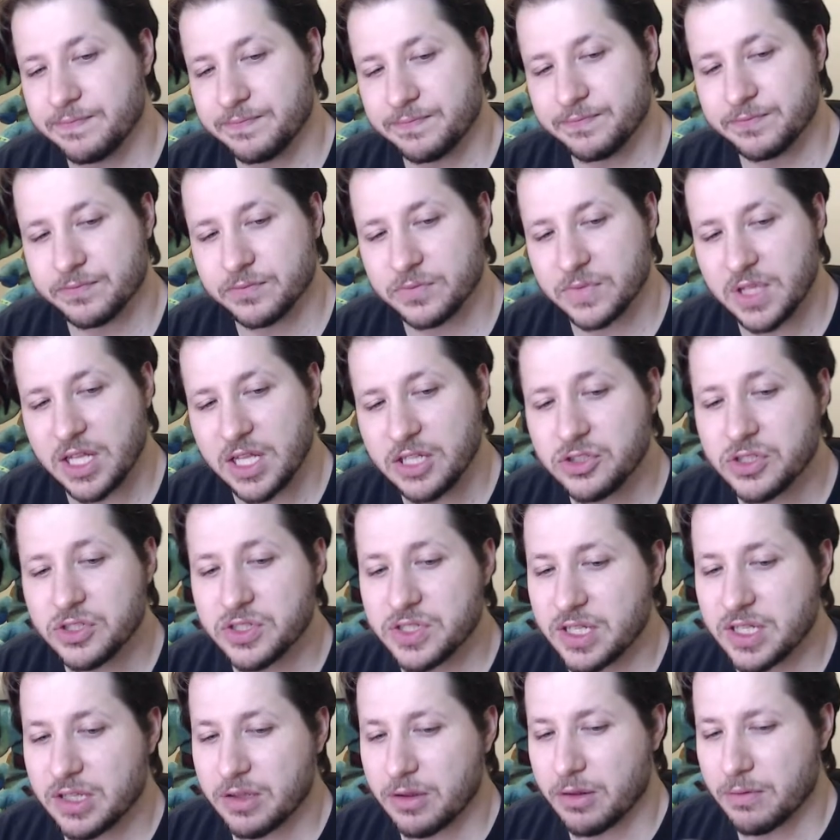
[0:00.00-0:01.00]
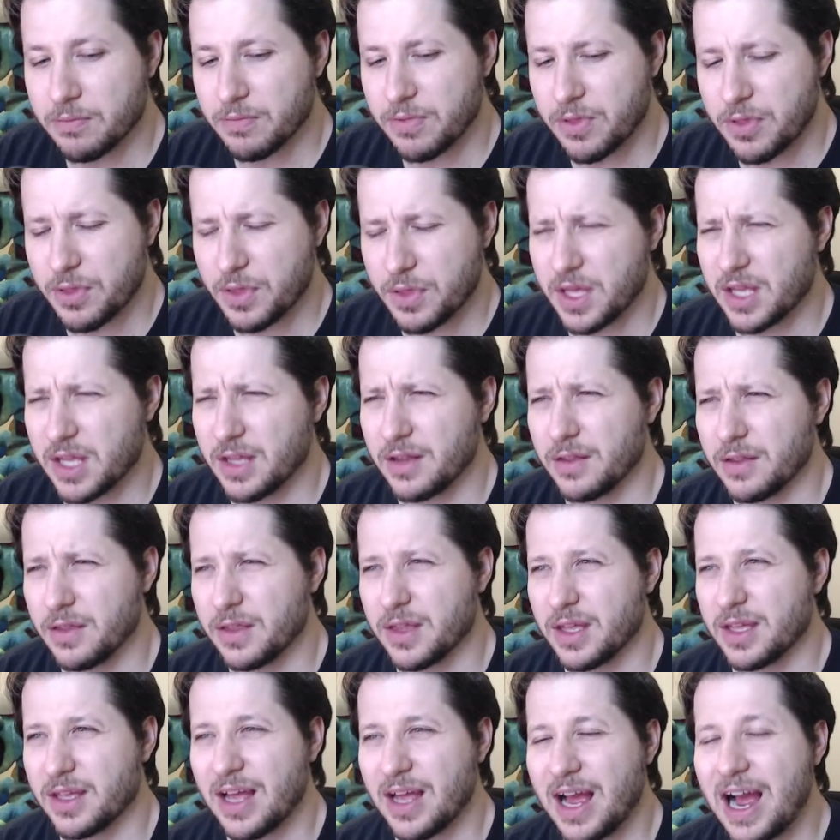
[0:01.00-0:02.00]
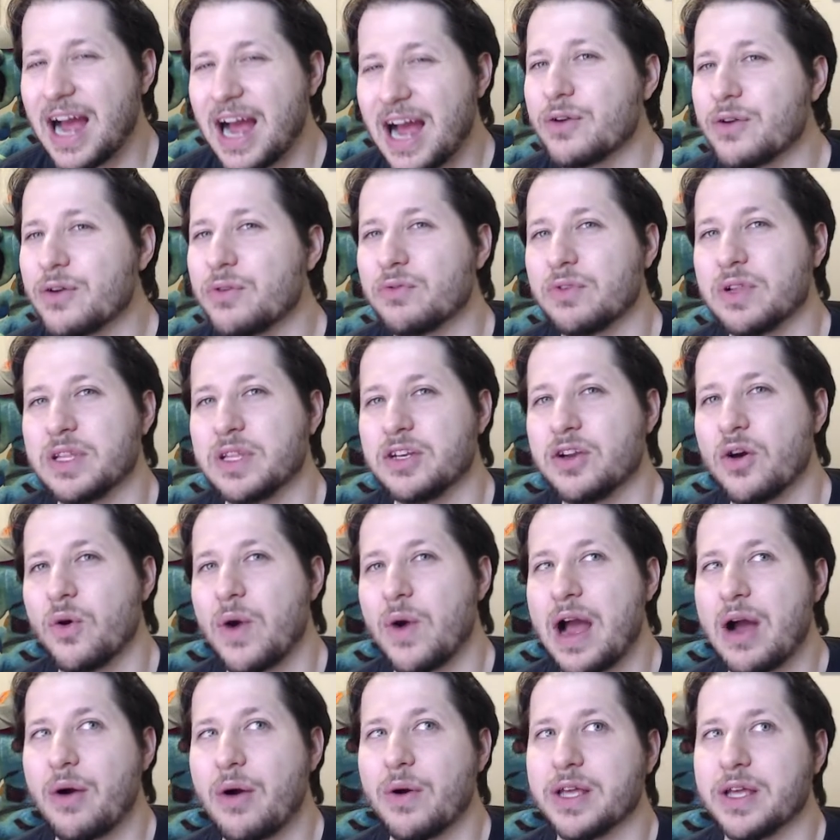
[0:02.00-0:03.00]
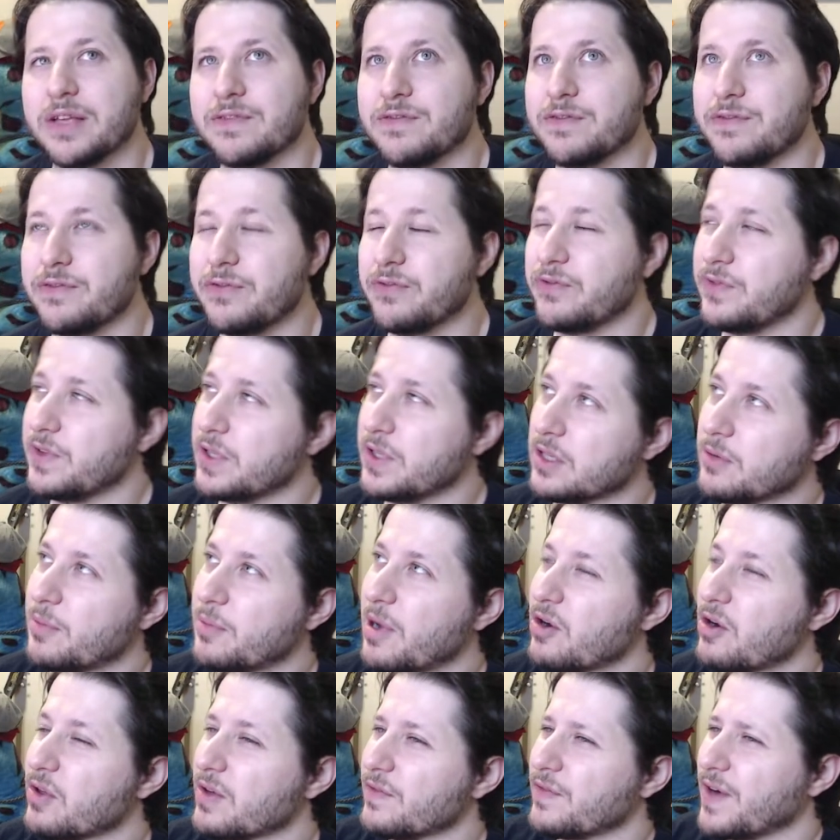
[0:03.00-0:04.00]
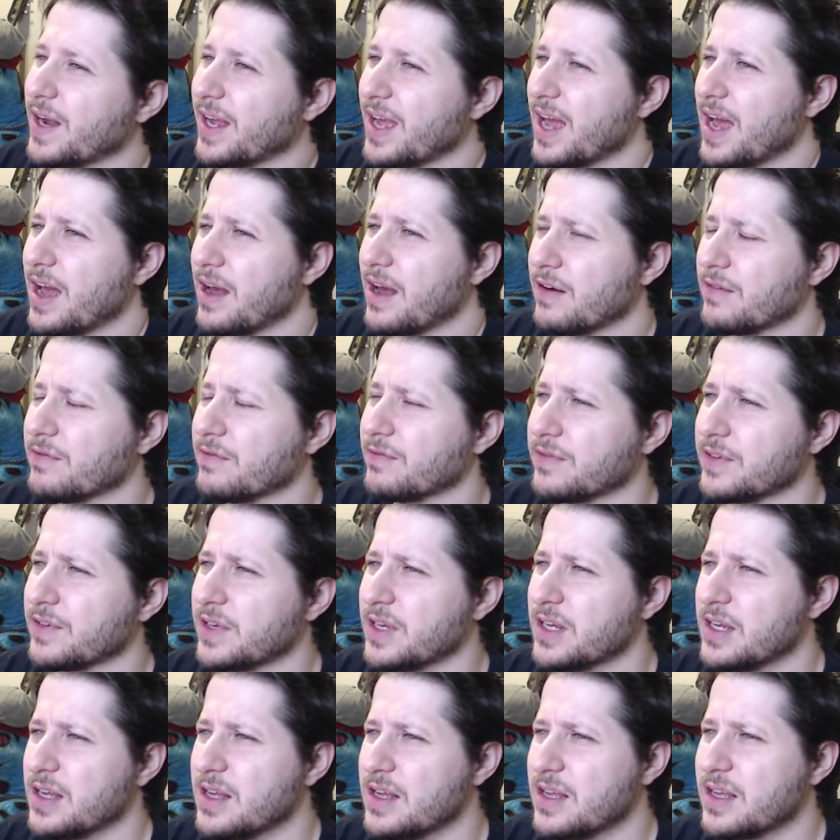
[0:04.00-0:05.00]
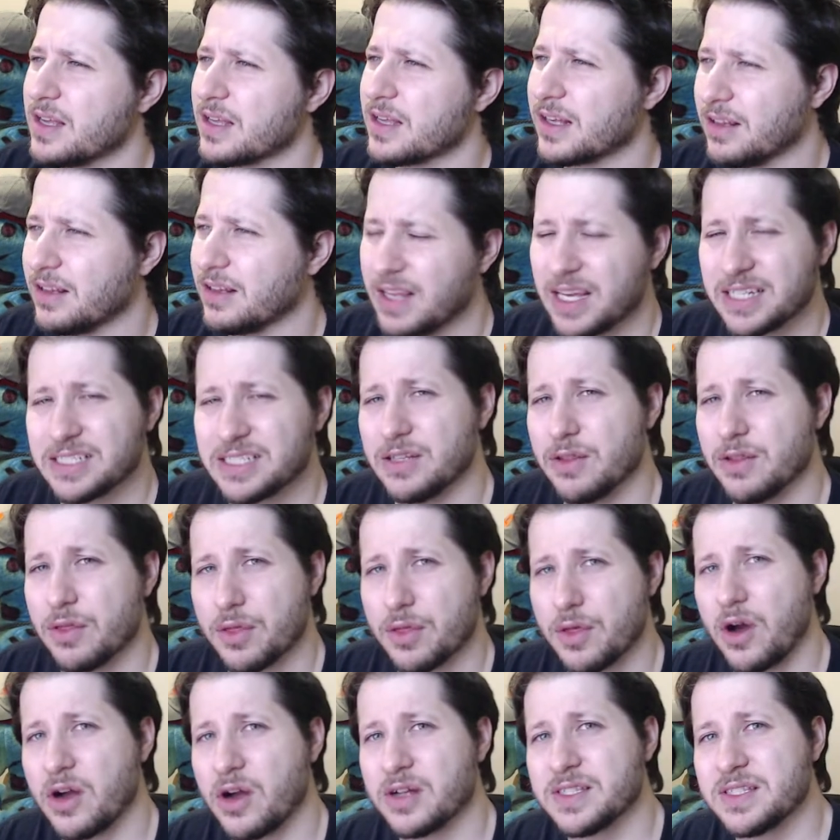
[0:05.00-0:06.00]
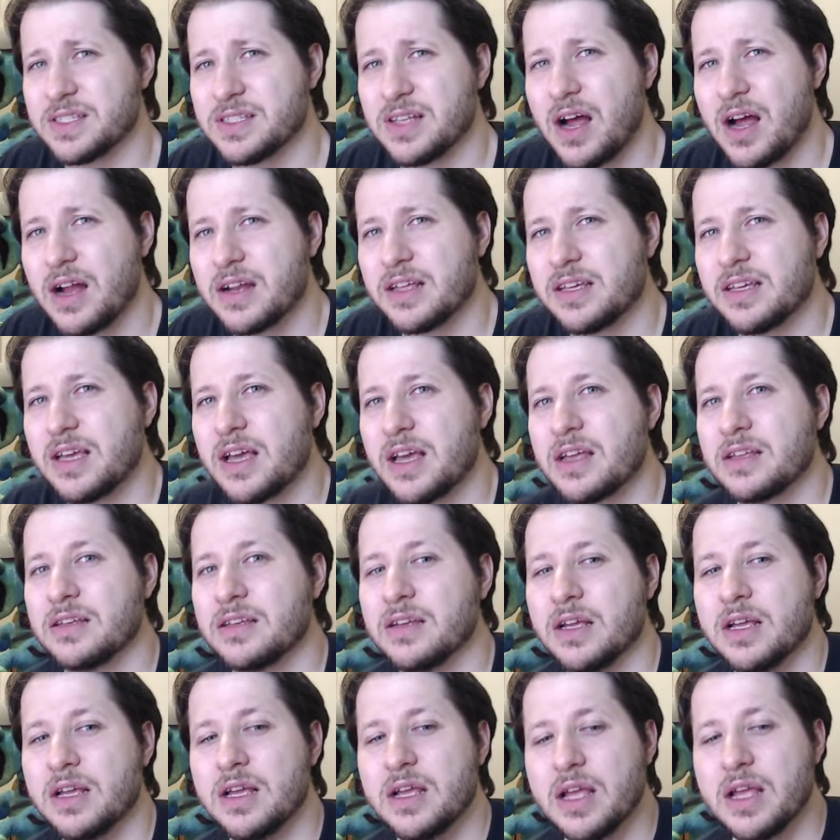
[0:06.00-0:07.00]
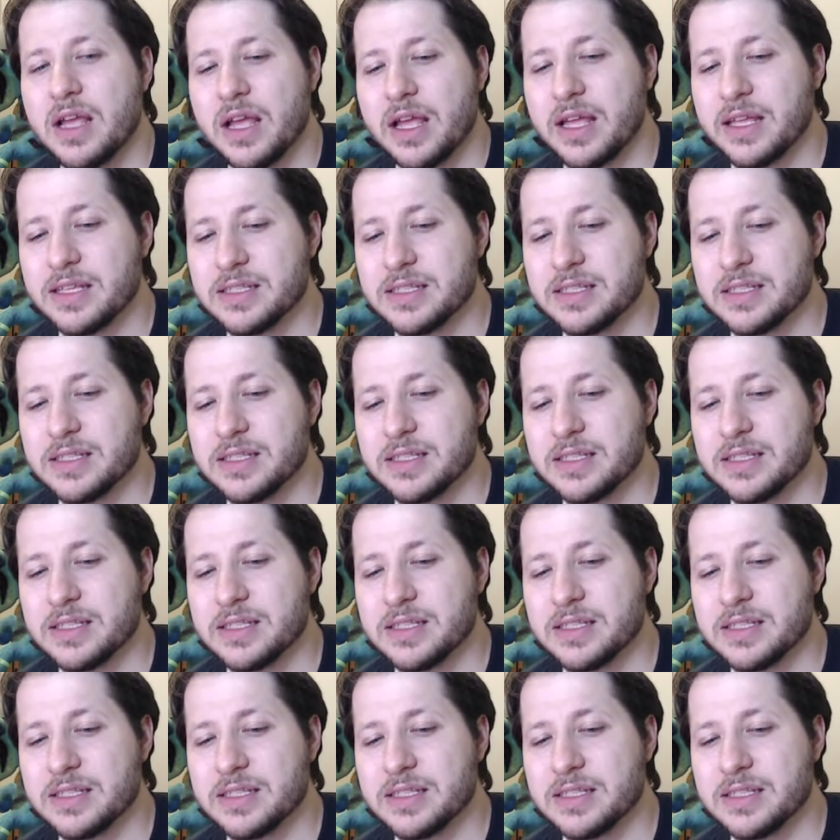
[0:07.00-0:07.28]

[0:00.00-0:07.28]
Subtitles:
interesting thing that I don't really know how I feel about it, if I have collected thoughts on it yet, is